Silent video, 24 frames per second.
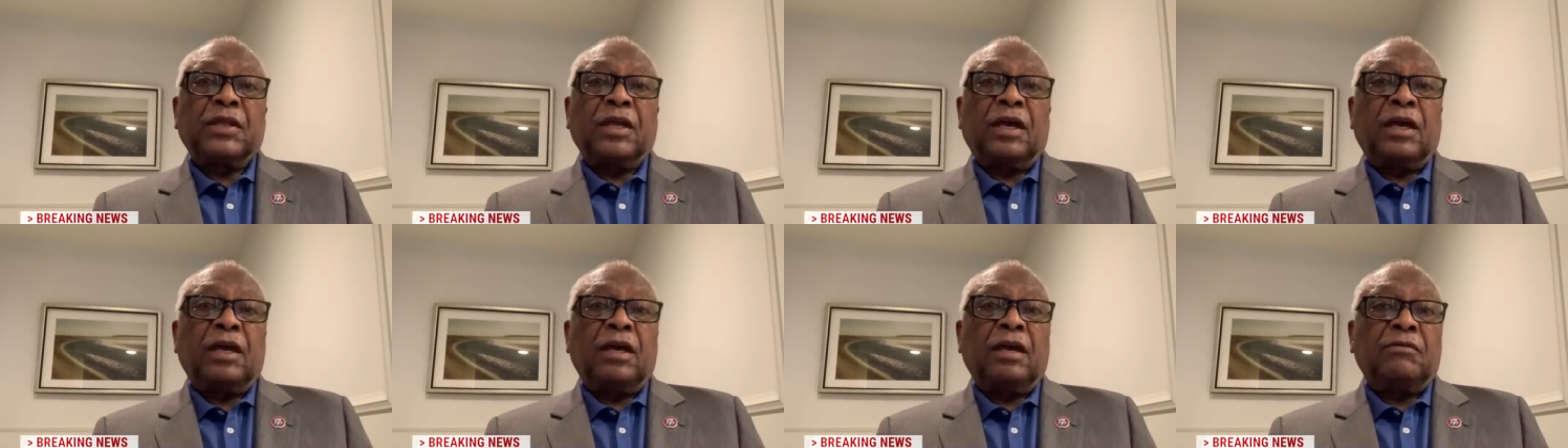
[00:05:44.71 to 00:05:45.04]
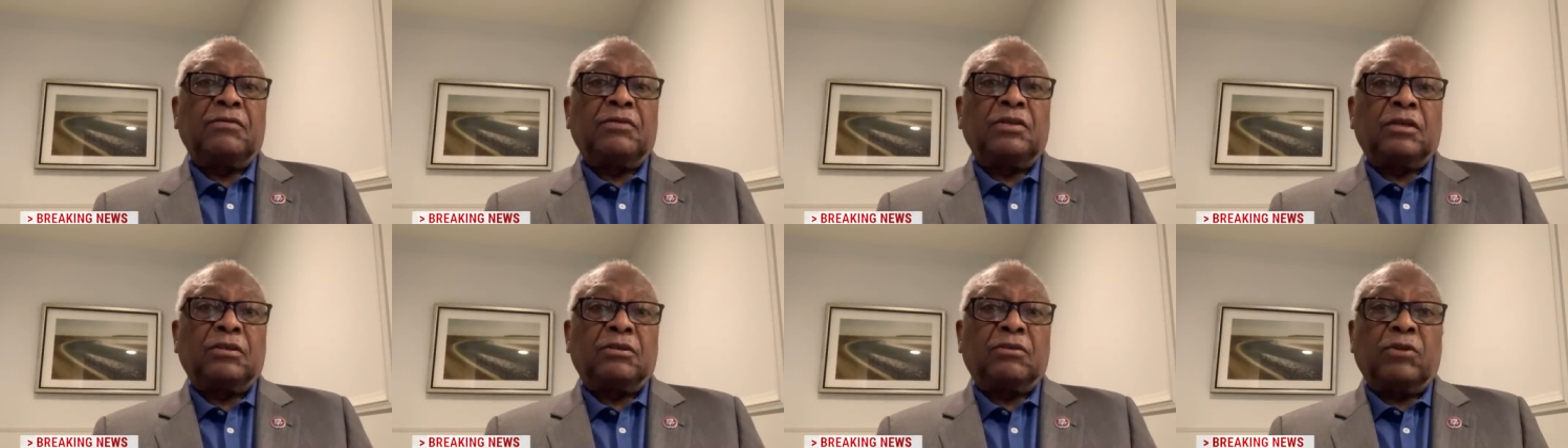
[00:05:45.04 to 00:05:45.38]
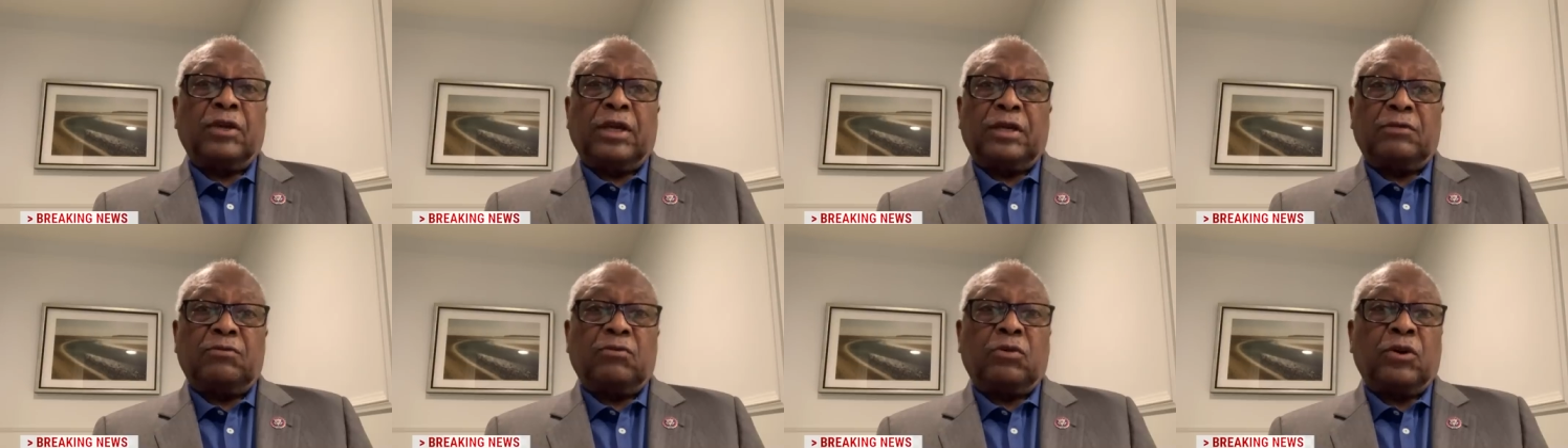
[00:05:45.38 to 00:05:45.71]
have done
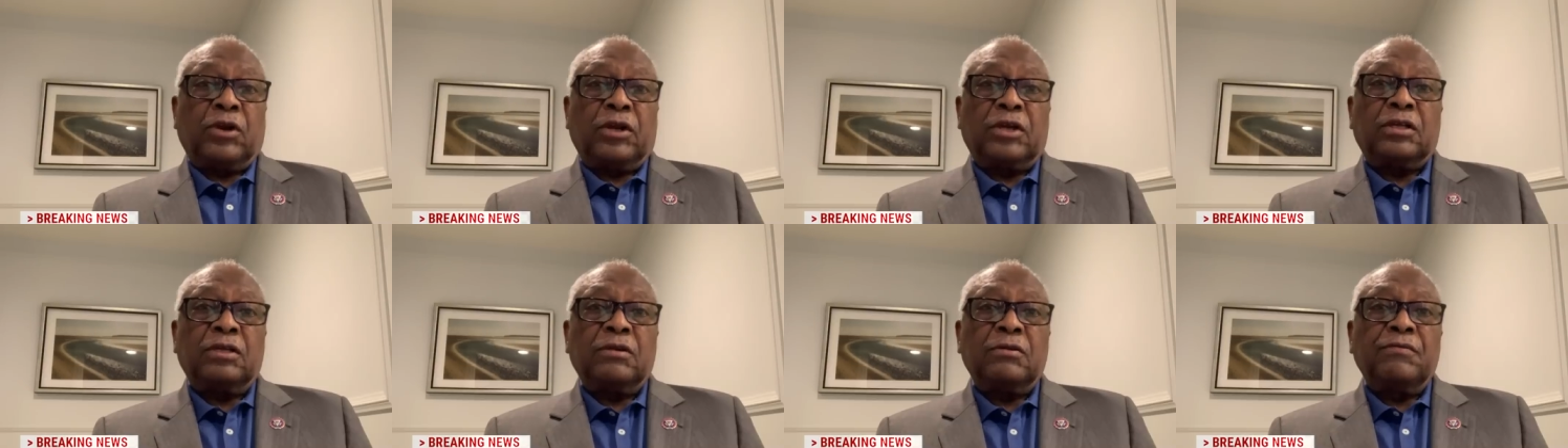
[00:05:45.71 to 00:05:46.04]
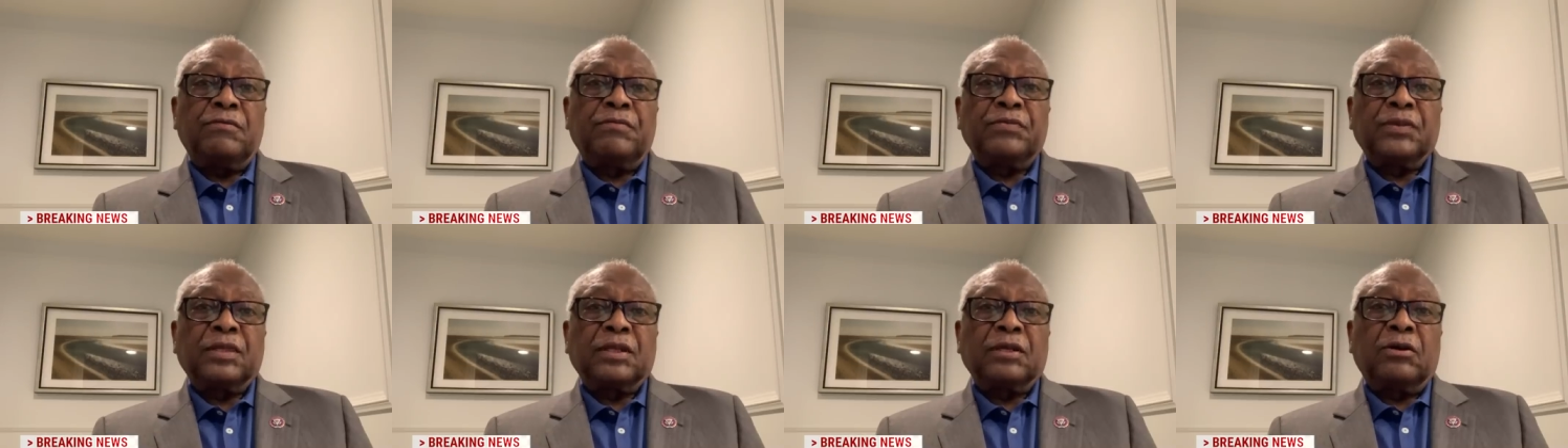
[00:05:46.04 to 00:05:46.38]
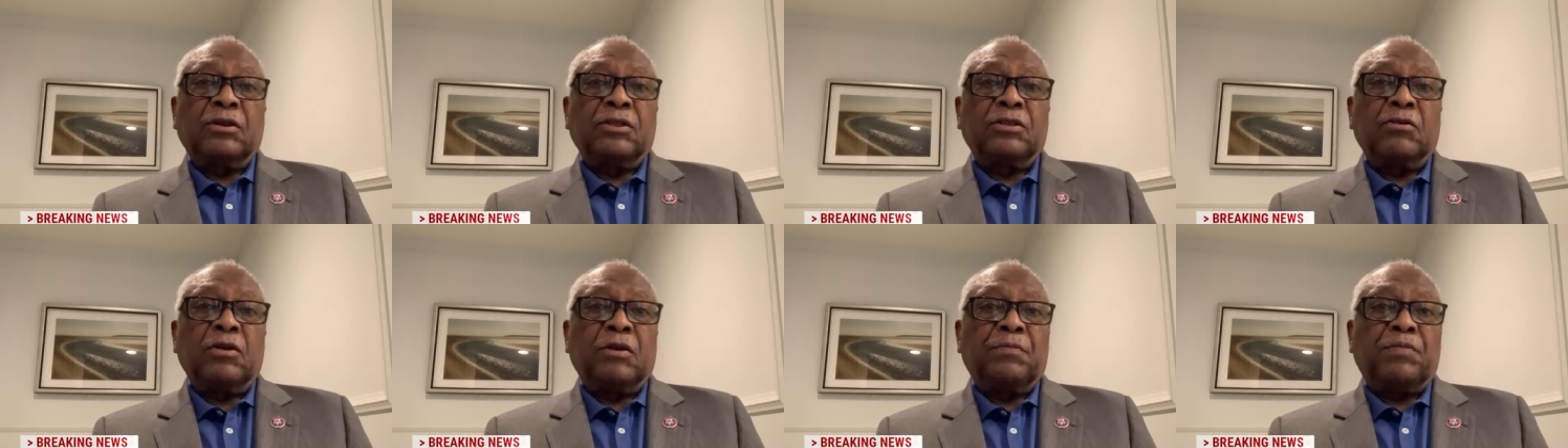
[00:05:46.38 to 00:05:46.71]
great work
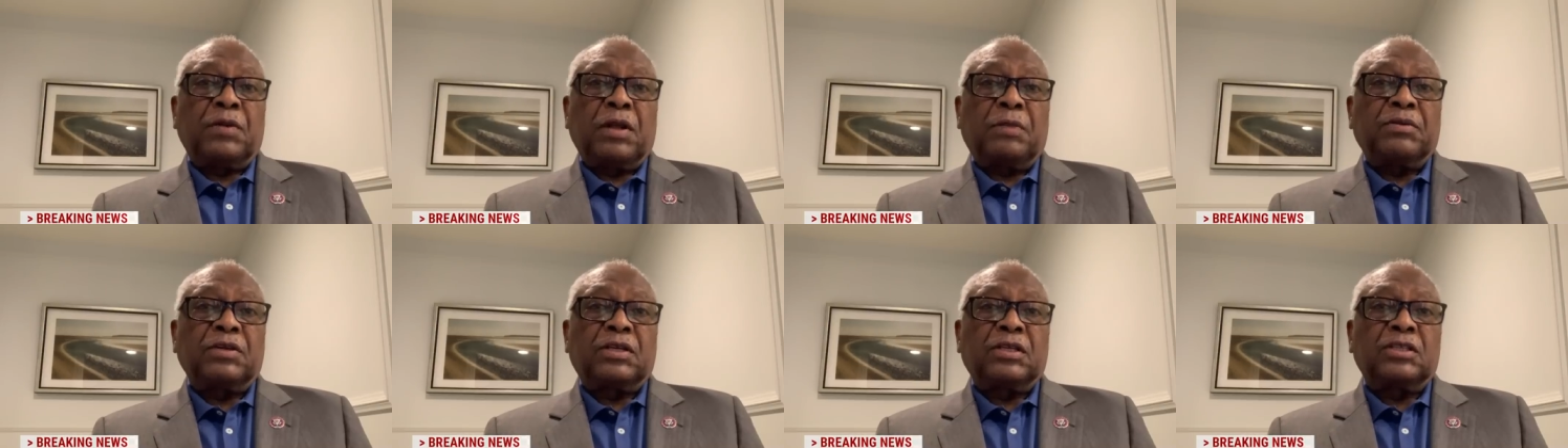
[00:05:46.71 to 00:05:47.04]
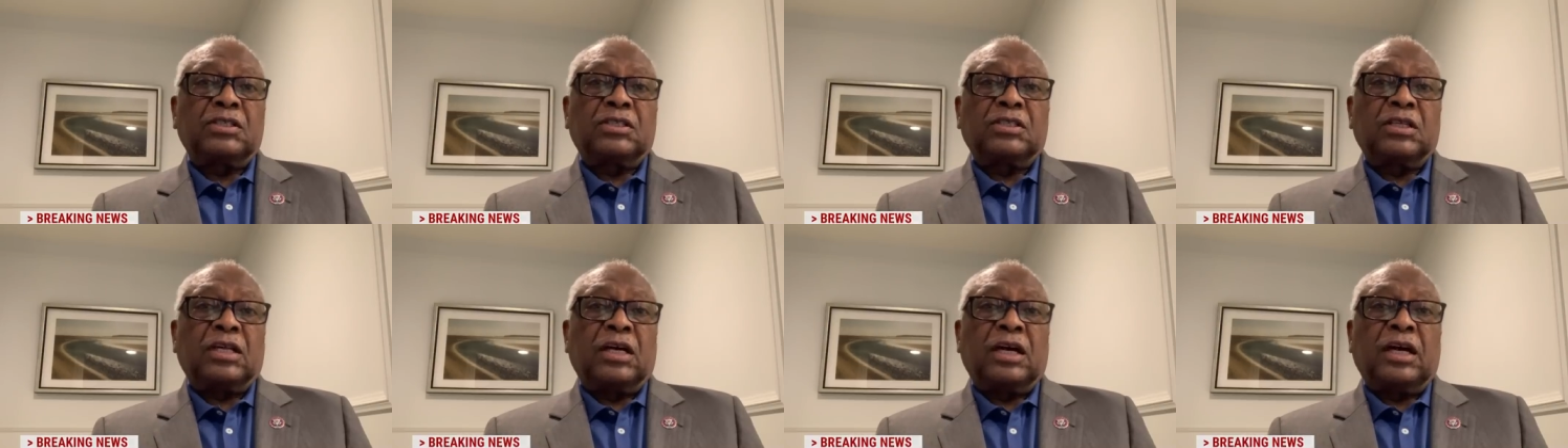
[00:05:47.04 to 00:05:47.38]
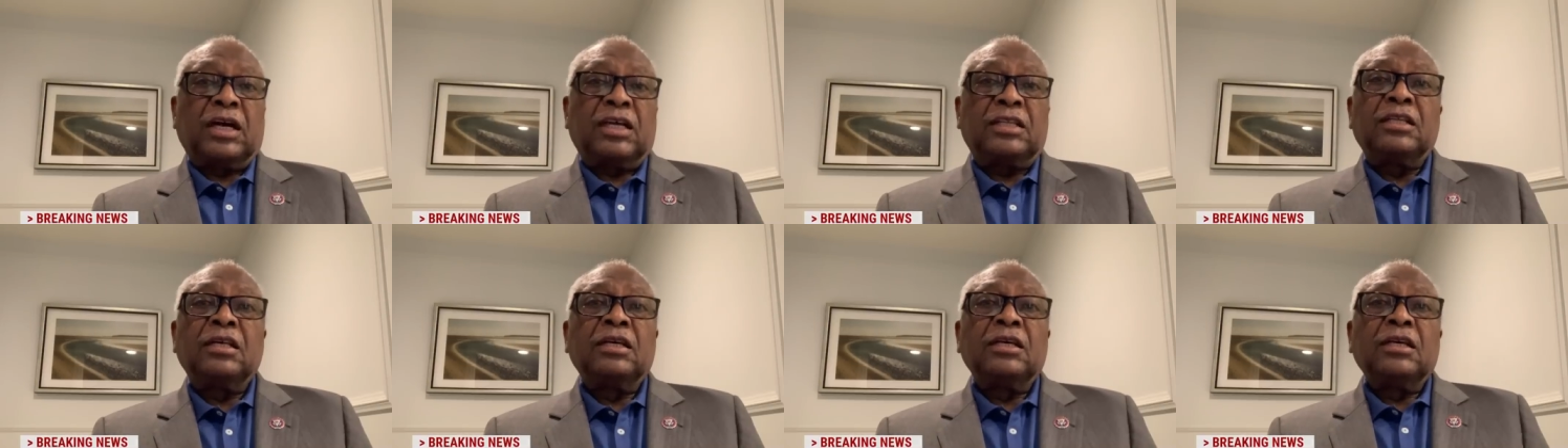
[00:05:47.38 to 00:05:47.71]
on the Republican
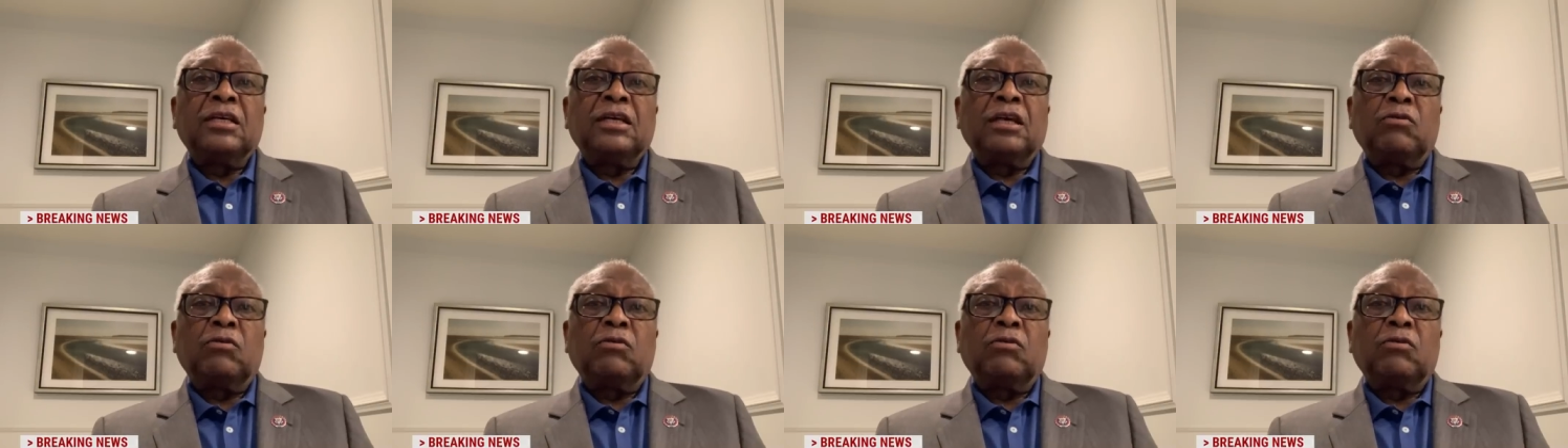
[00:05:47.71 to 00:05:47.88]
side,